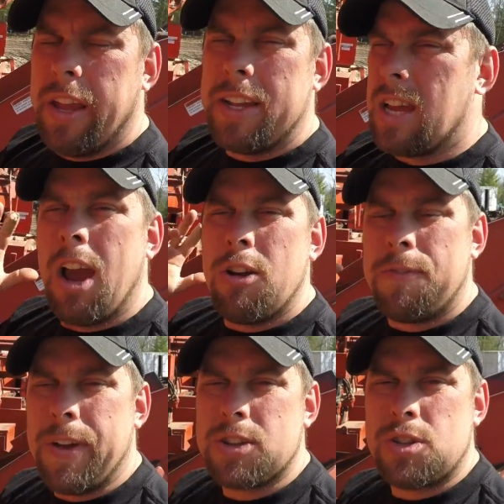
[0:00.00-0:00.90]
leaks. I already
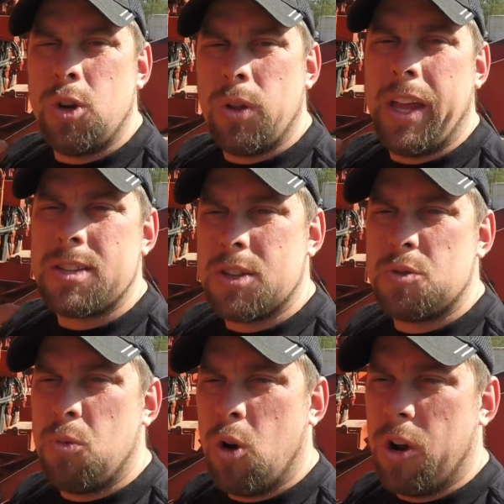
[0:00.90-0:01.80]
fixed 2 leaks
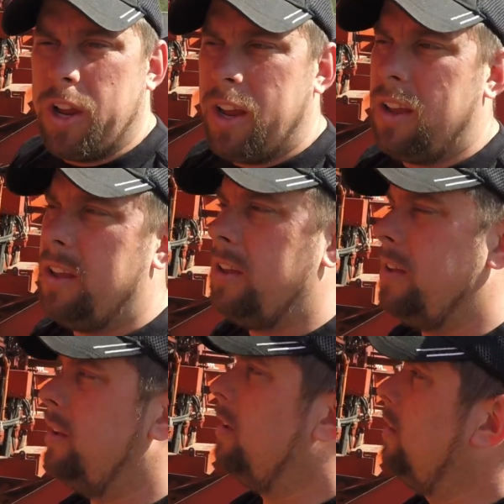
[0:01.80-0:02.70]
this morning.
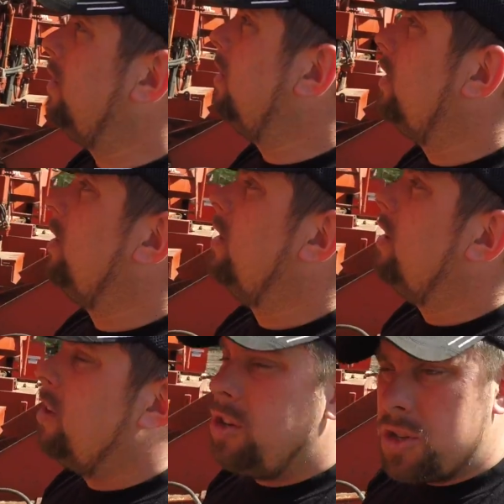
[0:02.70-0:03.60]

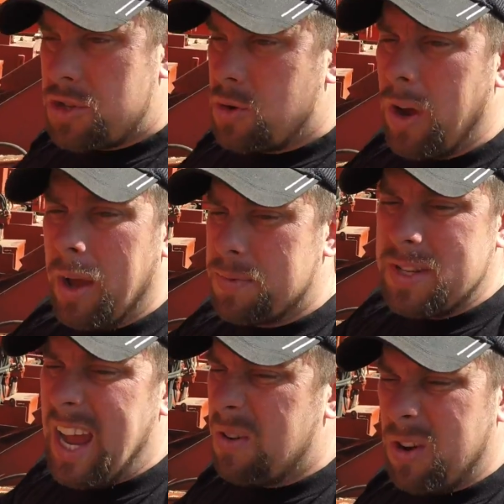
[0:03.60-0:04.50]
Just drips,
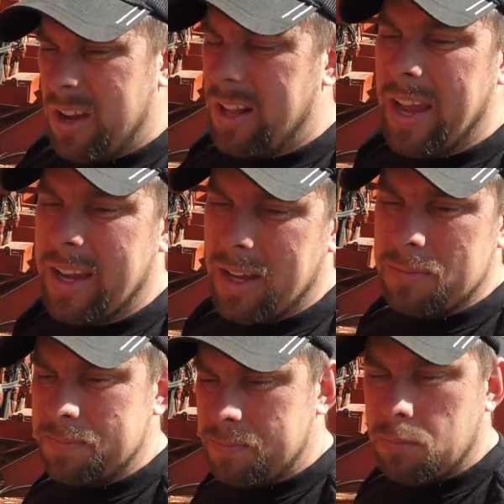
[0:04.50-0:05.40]
not really like a
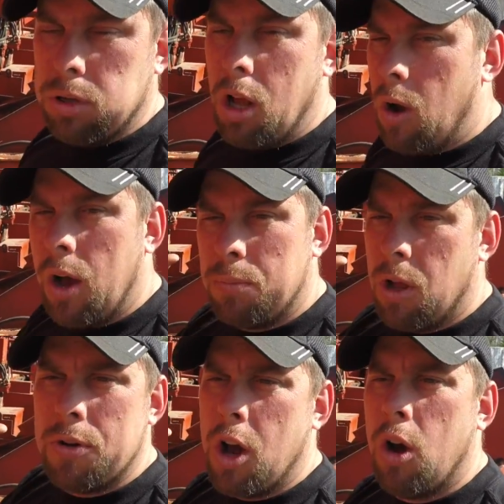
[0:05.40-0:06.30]

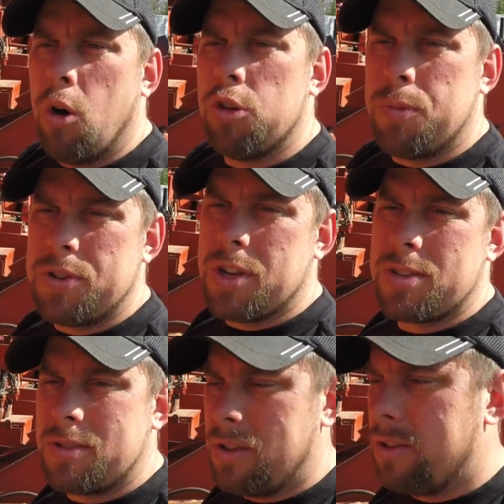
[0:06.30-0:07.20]
blown hose, but
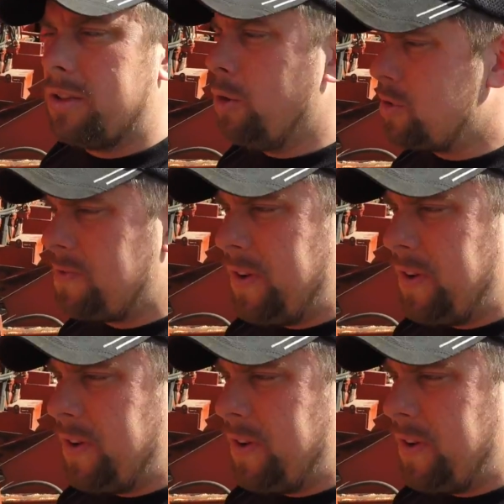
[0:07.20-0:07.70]
just loose